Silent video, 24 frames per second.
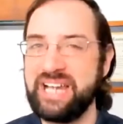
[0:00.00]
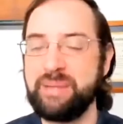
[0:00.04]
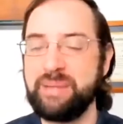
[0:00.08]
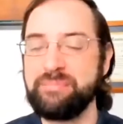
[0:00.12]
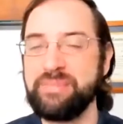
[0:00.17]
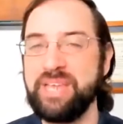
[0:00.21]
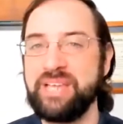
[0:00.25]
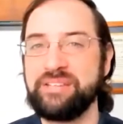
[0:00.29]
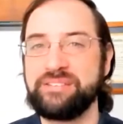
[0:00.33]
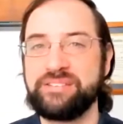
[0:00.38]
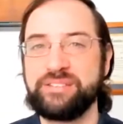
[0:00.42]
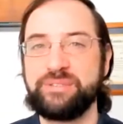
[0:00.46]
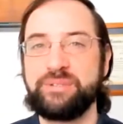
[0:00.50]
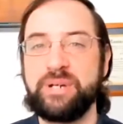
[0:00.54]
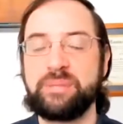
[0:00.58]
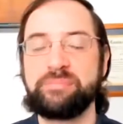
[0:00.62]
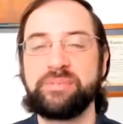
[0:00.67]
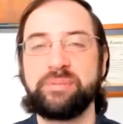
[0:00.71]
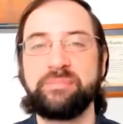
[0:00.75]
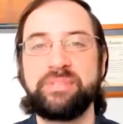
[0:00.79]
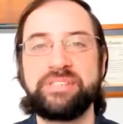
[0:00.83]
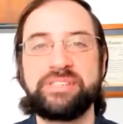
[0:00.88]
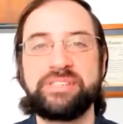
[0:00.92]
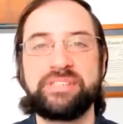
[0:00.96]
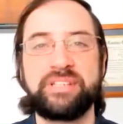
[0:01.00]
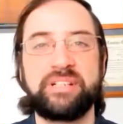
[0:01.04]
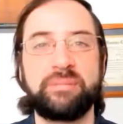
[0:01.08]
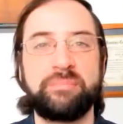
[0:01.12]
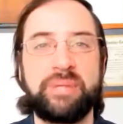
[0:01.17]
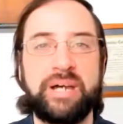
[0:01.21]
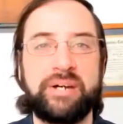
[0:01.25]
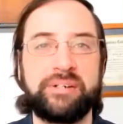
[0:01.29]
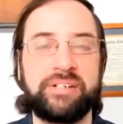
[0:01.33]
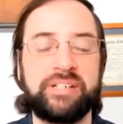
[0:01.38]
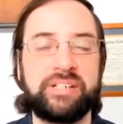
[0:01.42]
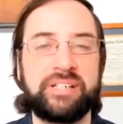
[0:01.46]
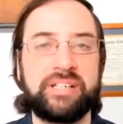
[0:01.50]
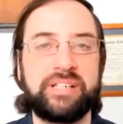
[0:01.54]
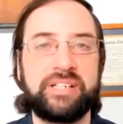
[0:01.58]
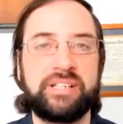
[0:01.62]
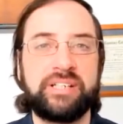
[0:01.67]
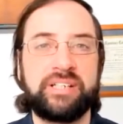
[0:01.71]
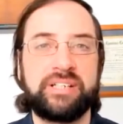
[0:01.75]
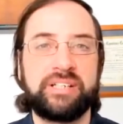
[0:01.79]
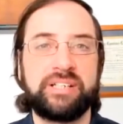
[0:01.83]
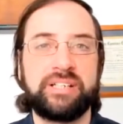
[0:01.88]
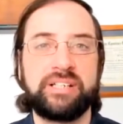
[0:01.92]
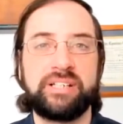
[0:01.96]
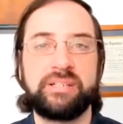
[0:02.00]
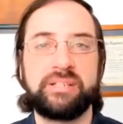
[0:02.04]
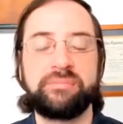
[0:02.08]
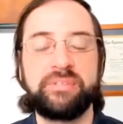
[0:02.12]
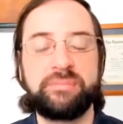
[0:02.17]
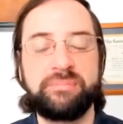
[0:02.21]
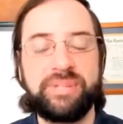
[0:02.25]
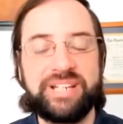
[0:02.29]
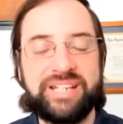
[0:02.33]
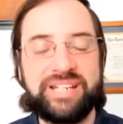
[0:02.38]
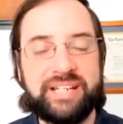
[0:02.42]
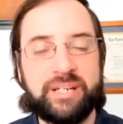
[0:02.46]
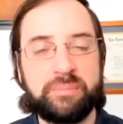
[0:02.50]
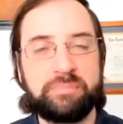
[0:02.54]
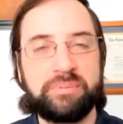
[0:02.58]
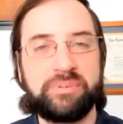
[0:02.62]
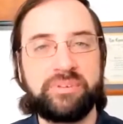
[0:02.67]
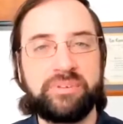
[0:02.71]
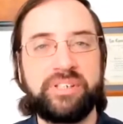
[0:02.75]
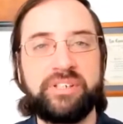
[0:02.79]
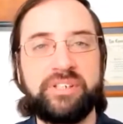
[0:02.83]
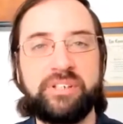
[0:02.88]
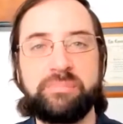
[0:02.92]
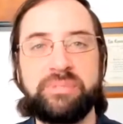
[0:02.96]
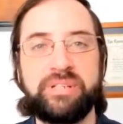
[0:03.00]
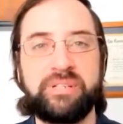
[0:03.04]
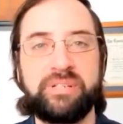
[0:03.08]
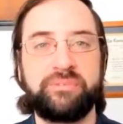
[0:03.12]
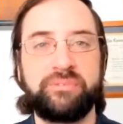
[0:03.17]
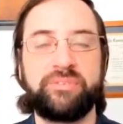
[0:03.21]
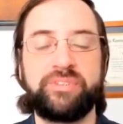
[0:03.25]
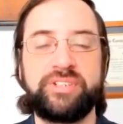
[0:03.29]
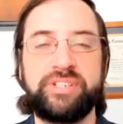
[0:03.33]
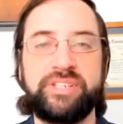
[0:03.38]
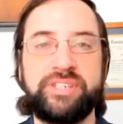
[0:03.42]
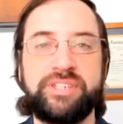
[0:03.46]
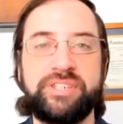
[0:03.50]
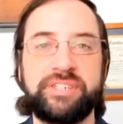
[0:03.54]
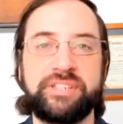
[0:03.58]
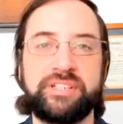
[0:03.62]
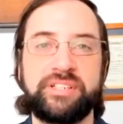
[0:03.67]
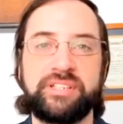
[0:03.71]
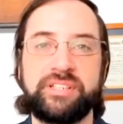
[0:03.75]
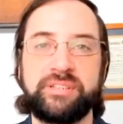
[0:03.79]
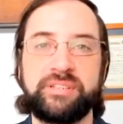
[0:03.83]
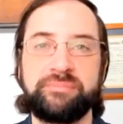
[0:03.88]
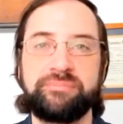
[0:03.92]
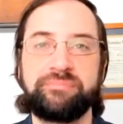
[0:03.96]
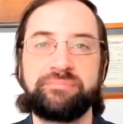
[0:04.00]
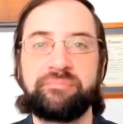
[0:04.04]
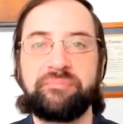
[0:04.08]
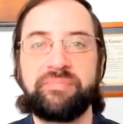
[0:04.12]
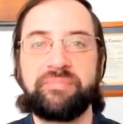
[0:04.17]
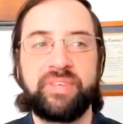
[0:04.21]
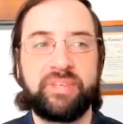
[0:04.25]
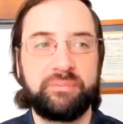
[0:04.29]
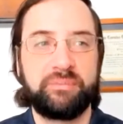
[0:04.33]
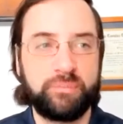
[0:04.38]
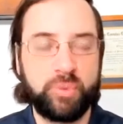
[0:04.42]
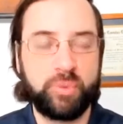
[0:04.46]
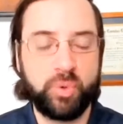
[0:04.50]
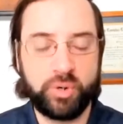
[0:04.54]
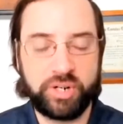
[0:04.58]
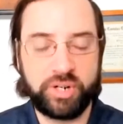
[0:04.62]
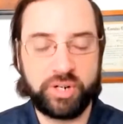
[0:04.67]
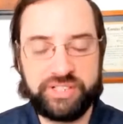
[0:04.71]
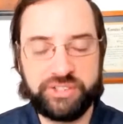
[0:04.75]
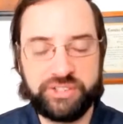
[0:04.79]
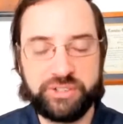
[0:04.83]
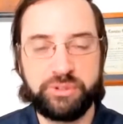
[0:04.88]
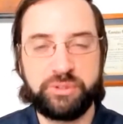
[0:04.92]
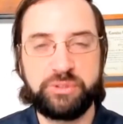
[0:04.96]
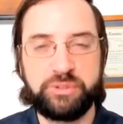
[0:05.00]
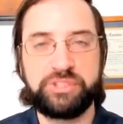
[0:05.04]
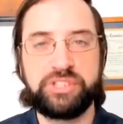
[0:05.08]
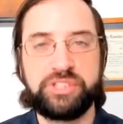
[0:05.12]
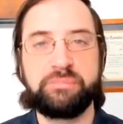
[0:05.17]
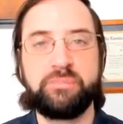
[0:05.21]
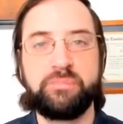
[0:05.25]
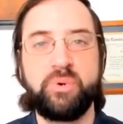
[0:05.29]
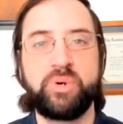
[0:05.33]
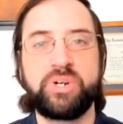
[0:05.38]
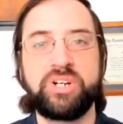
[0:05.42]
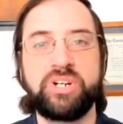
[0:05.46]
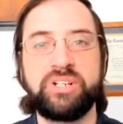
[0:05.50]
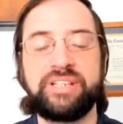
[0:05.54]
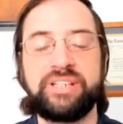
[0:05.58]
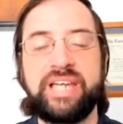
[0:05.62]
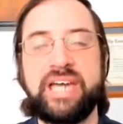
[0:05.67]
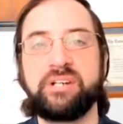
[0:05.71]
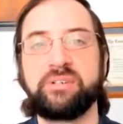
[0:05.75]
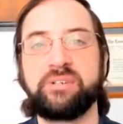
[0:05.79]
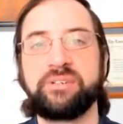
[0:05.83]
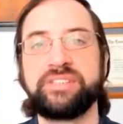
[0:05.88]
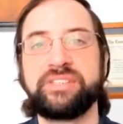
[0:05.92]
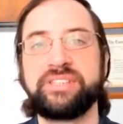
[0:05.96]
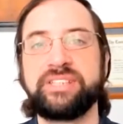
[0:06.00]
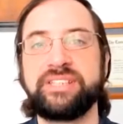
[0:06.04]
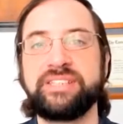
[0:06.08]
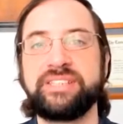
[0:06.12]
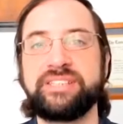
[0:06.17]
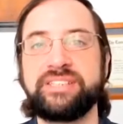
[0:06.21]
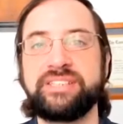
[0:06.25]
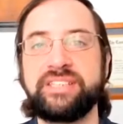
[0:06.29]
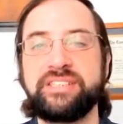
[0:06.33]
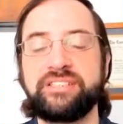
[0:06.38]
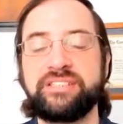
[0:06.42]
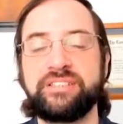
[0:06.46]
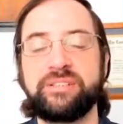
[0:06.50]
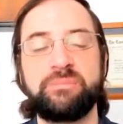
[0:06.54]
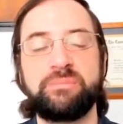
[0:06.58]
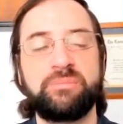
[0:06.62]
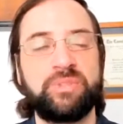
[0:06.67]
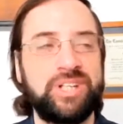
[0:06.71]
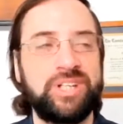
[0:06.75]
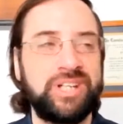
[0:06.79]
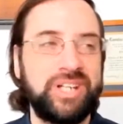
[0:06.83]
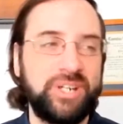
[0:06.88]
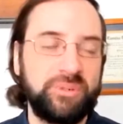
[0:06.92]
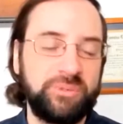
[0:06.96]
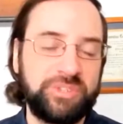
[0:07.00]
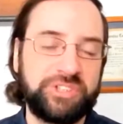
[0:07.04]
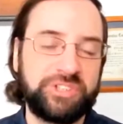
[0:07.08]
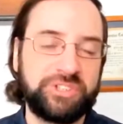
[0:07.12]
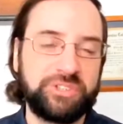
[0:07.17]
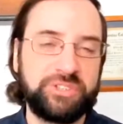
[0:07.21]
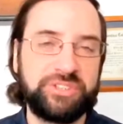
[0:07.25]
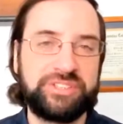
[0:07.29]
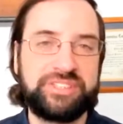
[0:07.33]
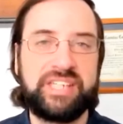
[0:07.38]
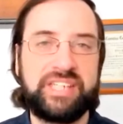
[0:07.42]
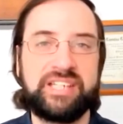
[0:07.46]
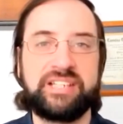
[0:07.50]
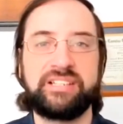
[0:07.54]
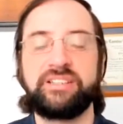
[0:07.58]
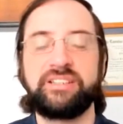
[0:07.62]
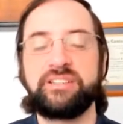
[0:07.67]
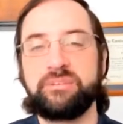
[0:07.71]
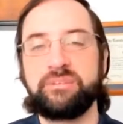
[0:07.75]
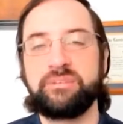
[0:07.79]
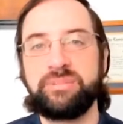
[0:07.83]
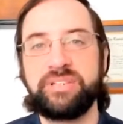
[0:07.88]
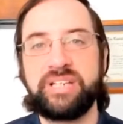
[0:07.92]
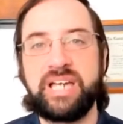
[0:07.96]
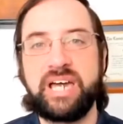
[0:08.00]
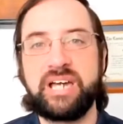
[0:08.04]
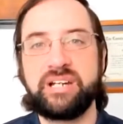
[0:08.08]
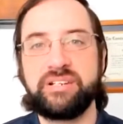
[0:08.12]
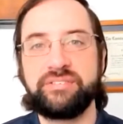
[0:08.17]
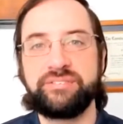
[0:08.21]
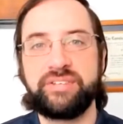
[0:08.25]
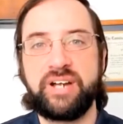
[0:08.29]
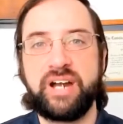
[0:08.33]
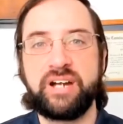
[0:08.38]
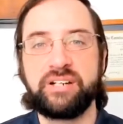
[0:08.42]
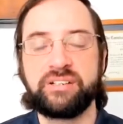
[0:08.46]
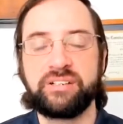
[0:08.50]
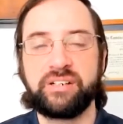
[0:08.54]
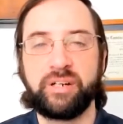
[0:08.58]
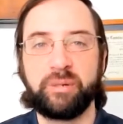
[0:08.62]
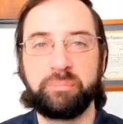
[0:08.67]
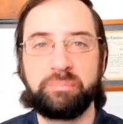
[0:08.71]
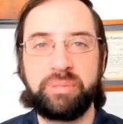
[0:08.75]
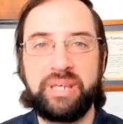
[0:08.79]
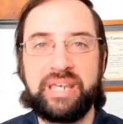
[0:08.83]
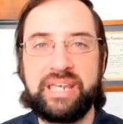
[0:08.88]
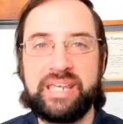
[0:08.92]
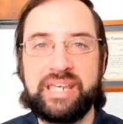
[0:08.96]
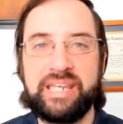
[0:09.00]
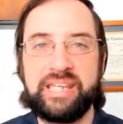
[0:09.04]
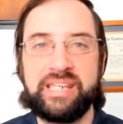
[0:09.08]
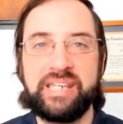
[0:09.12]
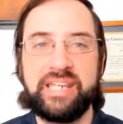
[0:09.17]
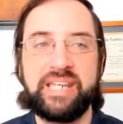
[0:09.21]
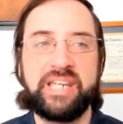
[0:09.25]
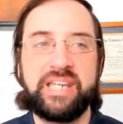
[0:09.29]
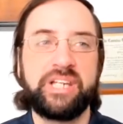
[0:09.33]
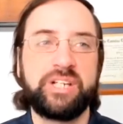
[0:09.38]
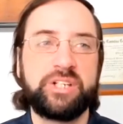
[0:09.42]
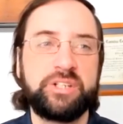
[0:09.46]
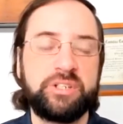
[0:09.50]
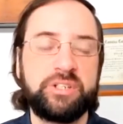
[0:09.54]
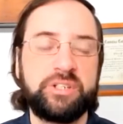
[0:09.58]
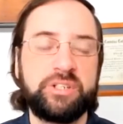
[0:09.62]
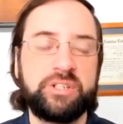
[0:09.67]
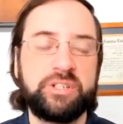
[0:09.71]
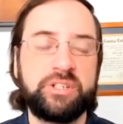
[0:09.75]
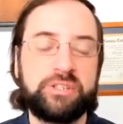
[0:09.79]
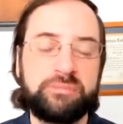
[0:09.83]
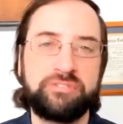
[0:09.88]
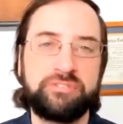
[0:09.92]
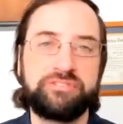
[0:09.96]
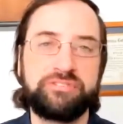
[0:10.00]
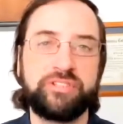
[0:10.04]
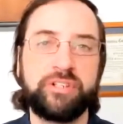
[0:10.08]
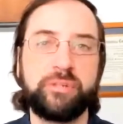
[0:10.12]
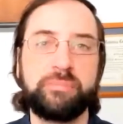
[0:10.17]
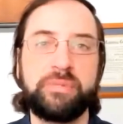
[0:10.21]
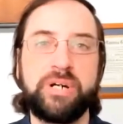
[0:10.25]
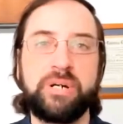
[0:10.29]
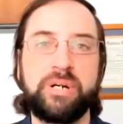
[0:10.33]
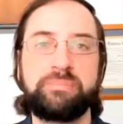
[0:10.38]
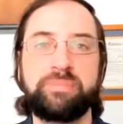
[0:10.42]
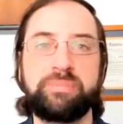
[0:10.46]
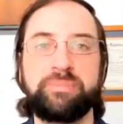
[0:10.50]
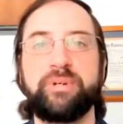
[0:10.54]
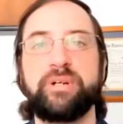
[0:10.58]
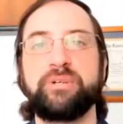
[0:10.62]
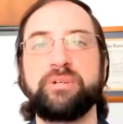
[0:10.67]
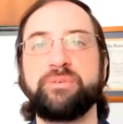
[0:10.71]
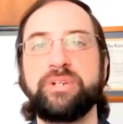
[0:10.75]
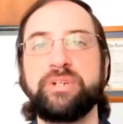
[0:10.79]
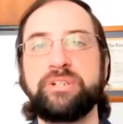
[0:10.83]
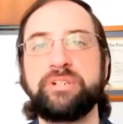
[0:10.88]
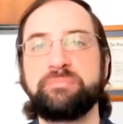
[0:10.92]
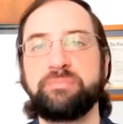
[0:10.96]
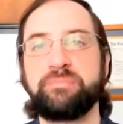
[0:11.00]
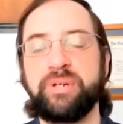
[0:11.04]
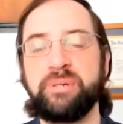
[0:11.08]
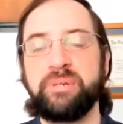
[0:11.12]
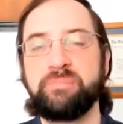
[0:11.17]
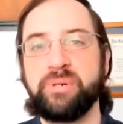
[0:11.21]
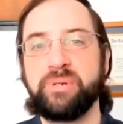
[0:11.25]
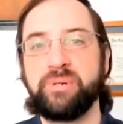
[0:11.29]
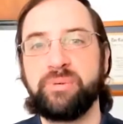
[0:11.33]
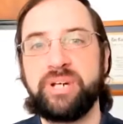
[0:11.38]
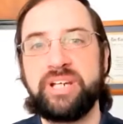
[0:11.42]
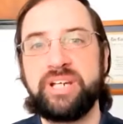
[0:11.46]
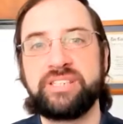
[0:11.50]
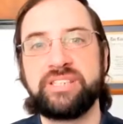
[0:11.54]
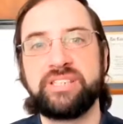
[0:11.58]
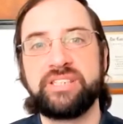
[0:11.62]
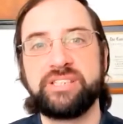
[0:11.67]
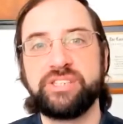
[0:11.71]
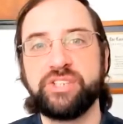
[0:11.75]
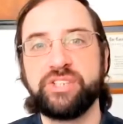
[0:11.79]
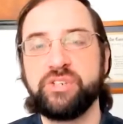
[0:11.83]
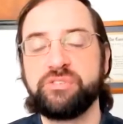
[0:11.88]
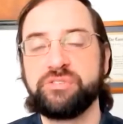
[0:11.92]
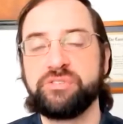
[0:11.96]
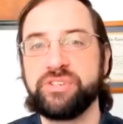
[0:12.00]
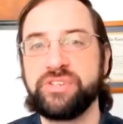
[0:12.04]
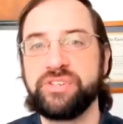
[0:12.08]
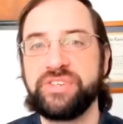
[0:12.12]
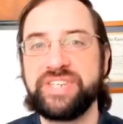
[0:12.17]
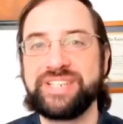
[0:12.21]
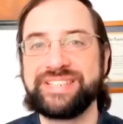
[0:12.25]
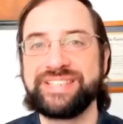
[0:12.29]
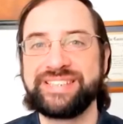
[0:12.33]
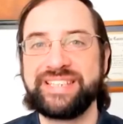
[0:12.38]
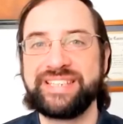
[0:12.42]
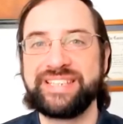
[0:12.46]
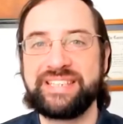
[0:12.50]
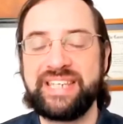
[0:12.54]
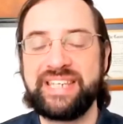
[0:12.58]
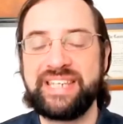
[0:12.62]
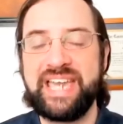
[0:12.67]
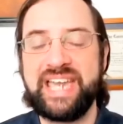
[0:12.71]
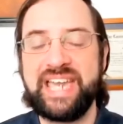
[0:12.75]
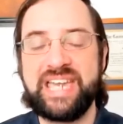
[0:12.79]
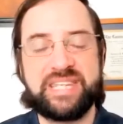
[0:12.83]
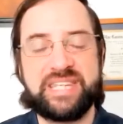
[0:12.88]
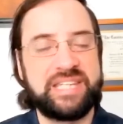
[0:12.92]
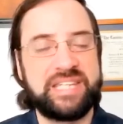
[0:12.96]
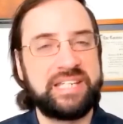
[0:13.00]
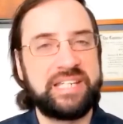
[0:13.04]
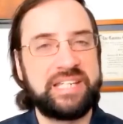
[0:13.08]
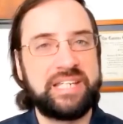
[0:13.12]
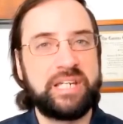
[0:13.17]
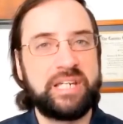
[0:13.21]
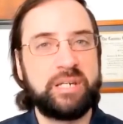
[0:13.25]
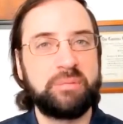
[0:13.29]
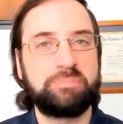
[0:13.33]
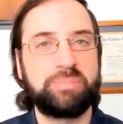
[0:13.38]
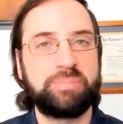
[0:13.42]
I'm not too optimistic about it, It might help a little bit with more introducing more collateral into the system, which could take a little bit out of RRP, could firm up repo rates and so forth and things like that.